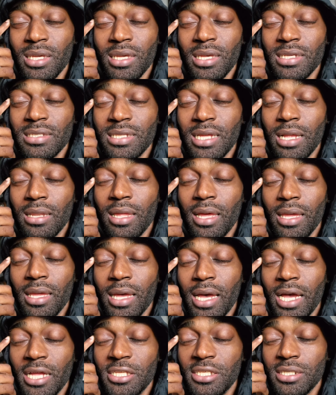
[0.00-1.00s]
It's not like
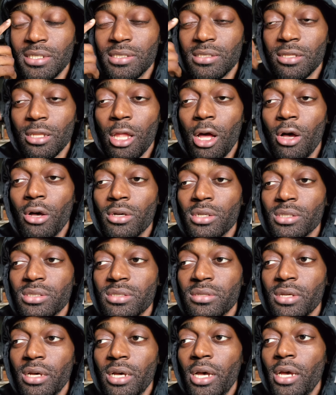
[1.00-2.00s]
I just
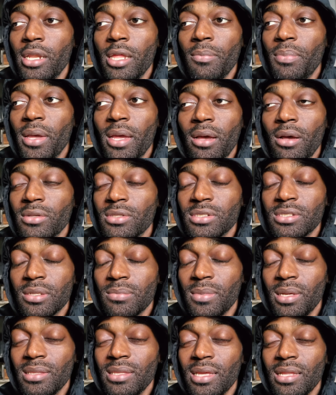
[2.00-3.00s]
lost 100 pounds or
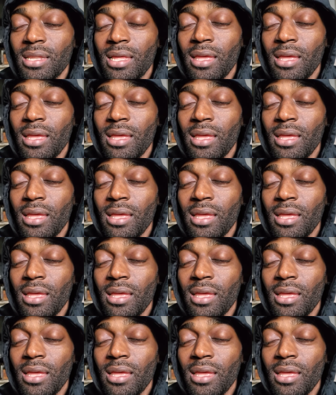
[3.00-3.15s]
something like that.